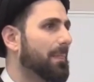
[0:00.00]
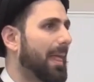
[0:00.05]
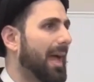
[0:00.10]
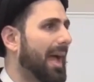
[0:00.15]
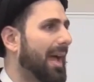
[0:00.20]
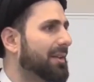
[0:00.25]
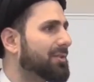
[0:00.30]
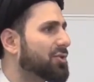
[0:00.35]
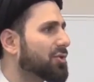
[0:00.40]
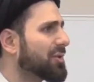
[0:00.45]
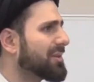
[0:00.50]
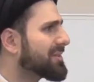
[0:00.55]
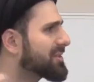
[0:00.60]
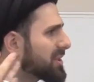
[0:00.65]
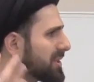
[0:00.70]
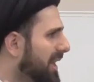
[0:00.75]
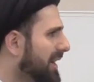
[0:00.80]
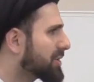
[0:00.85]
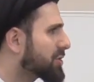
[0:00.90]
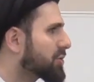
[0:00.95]
and your
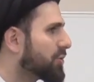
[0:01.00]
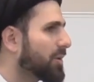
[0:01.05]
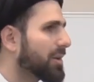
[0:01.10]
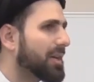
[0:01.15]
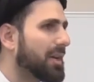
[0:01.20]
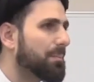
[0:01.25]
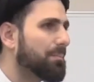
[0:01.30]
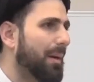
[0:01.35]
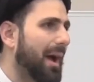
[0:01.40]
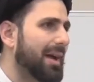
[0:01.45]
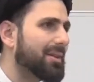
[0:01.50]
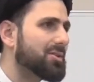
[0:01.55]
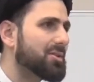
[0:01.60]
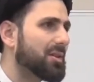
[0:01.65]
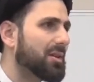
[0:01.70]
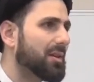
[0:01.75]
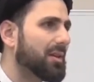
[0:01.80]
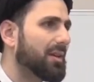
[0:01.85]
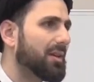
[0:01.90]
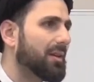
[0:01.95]
intellectual
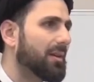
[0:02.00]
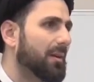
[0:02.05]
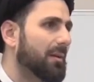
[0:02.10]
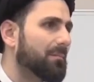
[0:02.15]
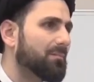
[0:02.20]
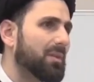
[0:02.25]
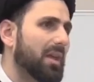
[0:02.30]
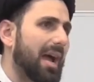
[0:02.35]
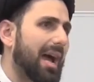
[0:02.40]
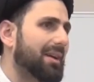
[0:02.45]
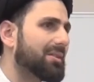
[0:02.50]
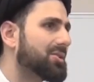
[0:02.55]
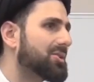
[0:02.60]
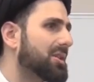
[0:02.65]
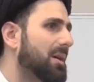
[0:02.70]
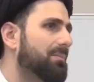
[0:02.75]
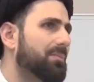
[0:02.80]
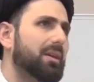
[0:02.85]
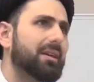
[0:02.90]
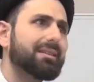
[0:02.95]
capacity as
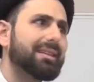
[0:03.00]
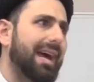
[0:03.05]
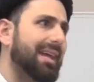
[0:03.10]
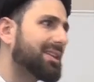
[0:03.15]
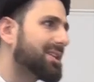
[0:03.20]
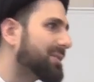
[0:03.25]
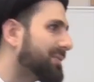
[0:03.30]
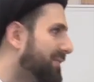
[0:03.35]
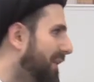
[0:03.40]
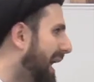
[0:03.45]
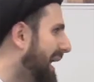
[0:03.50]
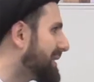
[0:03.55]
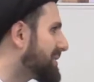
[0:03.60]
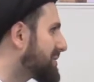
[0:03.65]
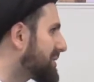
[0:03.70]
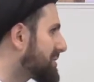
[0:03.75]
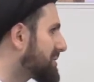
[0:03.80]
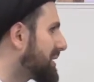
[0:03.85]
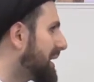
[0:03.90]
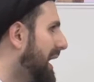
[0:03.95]
something that
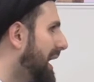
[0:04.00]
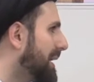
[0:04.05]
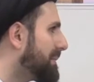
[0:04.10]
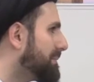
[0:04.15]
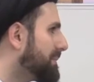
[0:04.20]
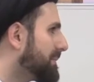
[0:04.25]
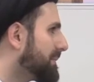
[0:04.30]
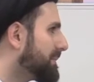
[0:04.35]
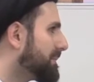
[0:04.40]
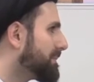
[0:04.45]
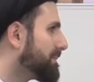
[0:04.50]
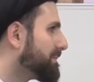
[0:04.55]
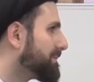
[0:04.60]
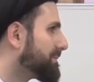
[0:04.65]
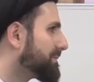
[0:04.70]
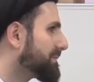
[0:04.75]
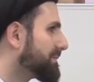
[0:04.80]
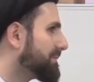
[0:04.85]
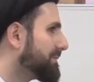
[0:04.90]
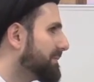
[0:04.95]
defies Islam.
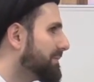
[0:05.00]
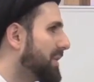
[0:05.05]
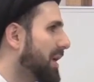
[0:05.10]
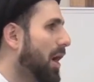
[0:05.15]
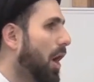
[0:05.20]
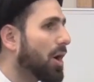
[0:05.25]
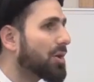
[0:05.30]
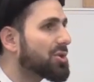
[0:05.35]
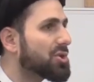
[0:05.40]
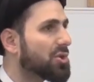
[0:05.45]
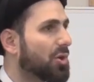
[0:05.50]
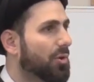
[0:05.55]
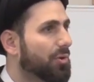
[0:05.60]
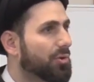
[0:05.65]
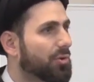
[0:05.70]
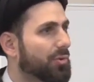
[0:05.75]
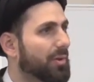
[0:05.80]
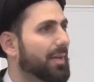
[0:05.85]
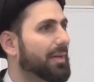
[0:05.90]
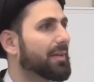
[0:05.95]
They also
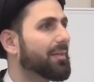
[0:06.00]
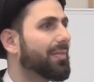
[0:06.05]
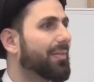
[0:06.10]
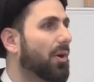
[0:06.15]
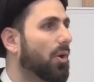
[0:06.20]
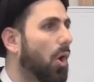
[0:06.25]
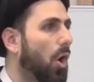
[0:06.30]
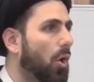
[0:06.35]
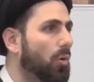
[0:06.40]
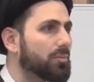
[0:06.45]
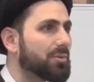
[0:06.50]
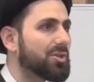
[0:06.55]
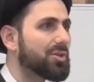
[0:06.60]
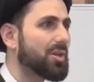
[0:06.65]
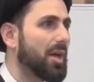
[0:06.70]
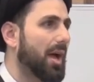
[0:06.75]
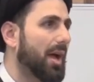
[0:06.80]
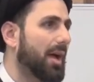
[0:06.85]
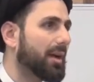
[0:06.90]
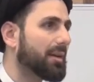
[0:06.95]
created their own
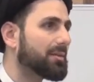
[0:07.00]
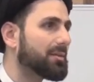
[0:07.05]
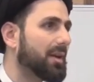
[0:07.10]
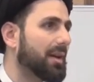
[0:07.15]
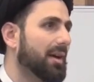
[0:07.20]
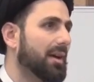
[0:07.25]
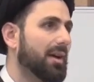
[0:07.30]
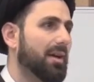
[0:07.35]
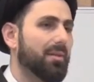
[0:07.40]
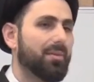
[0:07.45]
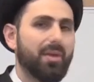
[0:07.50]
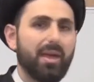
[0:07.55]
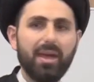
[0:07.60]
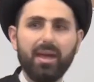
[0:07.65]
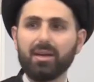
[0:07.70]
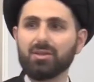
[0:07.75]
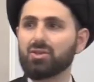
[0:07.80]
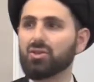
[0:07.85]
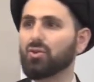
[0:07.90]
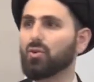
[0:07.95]
sect. They
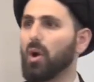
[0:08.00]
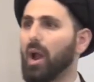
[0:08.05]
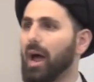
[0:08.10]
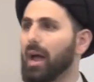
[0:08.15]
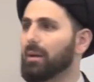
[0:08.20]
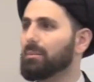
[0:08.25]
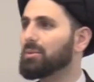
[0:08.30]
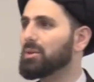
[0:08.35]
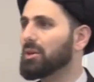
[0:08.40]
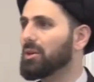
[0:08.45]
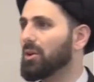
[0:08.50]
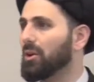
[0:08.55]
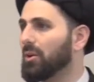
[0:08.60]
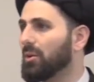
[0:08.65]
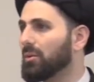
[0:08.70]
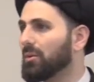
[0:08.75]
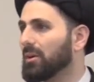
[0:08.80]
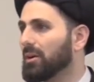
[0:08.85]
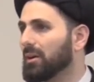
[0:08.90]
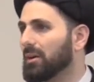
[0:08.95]
ascribed, you
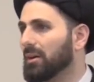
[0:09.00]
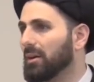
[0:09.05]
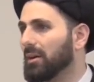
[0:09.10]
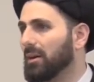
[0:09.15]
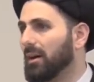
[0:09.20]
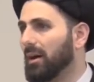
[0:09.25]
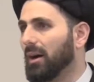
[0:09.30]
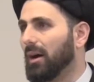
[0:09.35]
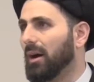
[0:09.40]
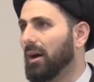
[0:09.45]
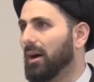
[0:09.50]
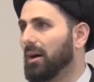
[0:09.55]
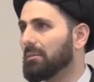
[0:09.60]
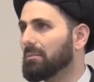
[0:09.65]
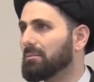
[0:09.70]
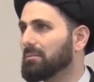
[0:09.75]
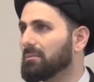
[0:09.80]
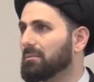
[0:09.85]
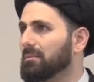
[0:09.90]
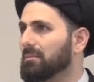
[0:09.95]
know,
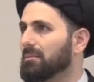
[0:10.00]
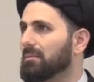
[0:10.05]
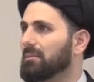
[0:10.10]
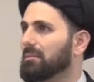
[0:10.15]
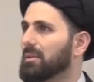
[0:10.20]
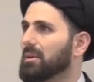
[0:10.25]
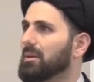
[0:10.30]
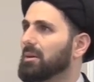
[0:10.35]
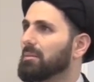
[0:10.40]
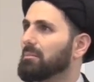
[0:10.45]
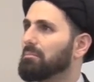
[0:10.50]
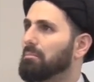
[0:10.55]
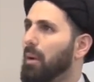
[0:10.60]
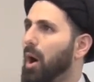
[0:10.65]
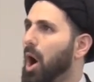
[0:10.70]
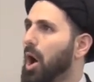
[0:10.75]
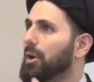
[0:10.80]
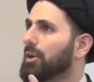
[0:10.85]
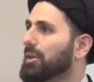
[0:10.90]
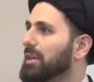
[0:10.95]

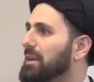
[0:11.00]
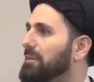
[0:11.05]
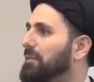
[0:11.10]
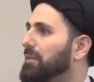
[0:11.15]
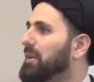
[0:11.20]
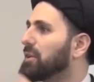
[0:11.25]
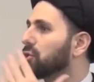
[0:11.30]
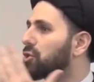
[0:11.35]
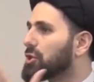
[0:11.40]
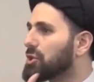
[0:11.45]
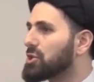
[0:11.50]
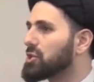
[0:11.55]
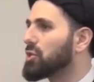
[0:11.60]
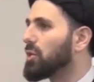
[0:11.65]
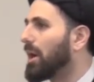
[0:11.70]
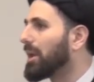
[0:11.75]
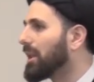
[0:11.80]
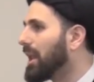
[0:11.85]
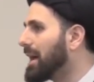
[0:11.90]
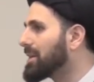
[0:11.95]
bodily features to
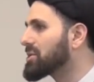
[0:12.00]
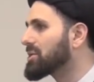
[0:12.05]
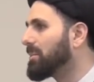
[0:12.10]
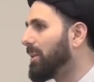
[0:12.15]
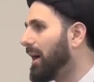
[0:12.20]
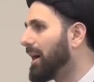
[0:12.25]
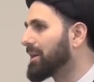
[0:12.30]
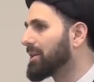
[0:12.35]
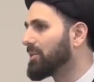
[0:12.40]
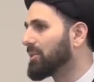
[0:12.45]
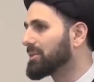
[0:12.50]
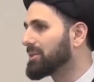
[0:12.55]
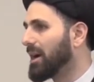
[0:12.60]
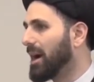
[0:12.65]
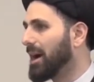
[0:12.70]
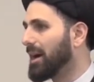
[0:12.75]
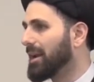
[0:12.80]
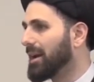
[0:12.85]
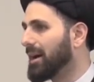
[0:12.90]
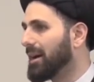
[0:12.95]
Allah subhanahu wa
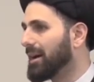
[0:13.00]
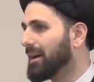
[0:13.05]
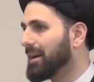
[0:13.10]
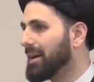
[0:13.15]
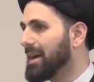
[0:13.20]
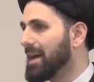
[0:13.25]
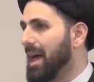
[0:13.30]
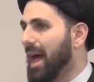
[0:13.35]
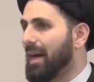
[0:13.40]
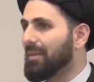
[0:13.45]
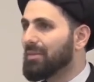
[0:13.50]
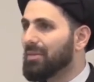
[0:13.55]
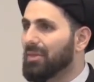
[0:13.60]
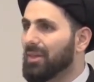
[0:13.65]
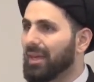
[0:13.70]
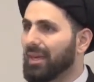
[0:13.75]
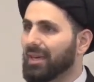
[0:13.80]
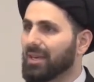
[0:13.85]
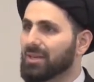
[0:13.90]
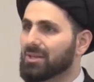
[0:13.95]
ta'ala. And
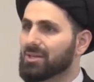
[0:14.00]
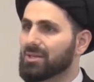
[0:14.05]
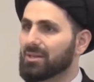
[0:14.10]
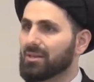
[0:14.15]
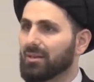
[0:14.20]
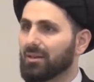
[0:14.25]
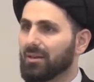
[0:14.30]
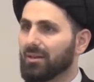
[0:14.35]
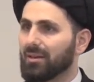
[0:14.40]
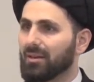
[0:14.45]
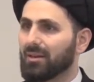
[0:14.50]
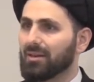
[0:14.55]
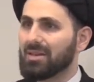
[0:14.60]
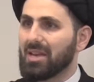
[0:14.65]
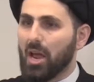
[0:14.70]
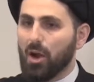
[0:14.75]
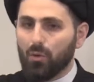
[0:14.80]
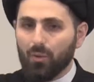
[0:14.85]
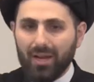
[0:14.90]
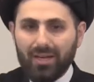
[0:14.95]
these
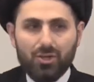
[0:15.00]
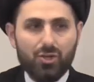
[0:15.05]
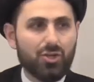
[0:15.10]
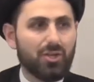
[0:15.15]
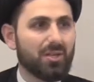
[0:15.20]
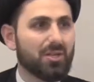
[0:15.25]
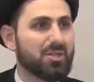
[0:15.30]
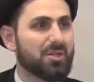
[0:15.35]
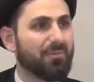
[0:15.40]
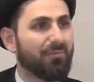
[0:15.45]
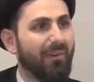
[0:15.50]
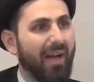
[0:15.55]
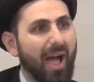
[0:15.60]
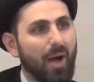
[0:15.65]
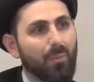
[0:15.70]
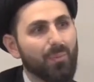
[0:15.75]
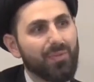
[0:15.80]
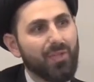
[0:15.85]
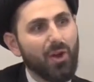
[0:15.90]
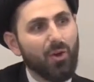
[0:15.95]
narrations
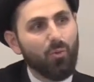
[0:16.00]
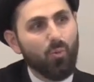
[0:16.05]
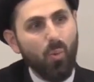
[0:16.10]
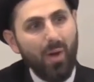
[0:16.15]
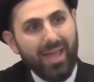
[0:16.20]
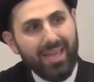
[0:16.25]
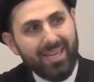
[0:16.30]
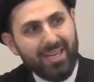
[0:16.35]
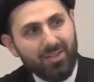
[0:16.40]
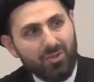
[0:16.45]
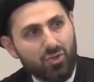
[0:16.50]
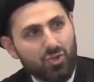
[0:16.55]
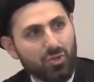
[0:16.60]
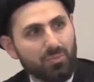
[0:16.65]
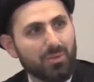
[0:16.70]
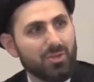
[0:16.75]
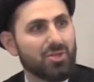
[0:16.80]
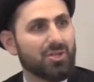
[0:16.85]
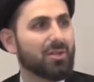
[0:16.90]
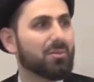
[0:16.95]
found their way into
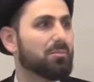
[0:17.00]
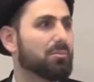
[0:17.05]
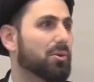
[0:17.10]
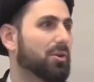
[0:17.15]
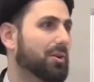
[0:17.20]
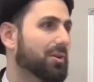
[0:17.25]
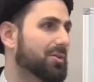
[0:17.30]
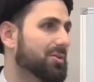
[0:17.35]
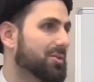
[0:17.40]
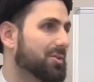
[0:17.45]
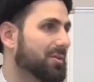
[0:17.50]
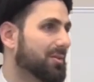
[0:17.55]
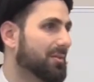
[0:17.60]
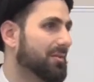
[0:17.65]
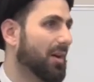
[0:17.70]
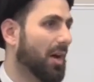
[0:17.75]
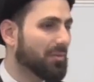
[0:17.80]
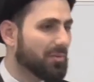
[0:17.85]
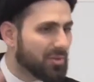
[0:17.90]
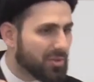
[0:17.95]
Muslim books.
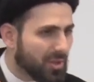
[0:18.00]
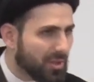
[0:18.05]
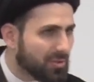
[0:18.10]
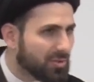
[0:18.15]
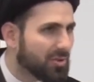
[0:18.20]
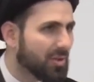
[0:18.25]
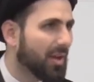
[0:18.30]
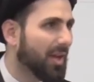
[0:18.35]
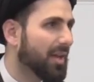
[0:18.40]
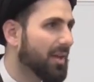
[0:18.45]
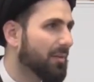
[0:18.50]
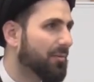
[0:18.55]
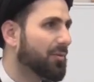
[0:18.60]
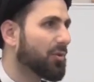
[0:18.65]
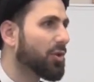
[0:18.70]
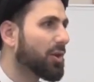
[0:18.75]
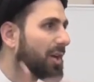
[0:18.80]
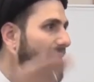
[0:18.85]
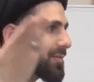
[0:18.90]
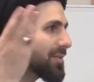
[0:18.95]
Until today, if you
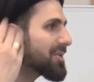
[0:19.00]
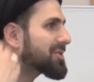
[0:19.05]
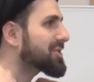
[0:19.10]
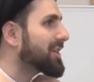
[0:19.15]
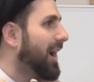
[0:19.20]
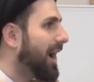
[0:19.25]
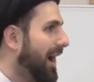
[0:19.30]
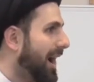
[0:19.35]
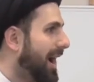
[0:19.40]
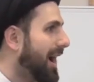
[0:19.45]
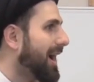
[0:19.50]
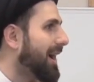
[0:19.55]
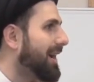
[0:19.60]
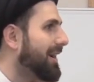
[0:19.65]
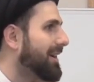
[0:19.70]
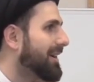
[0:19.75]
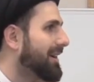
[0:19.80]
look at the Sahih,